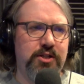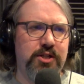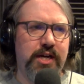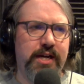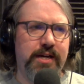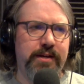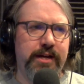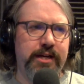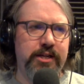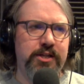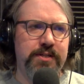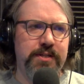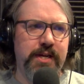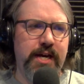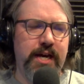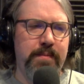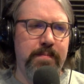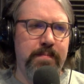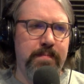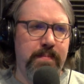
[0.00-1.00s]
Trek Legends
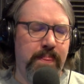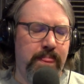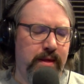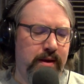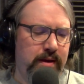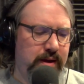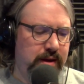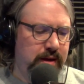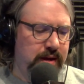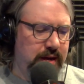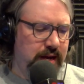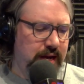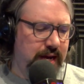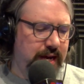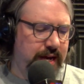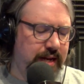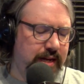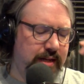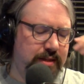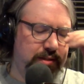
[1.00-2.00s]
game,
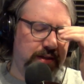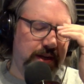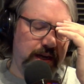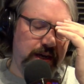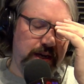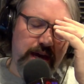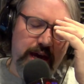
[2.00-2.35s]
and it's like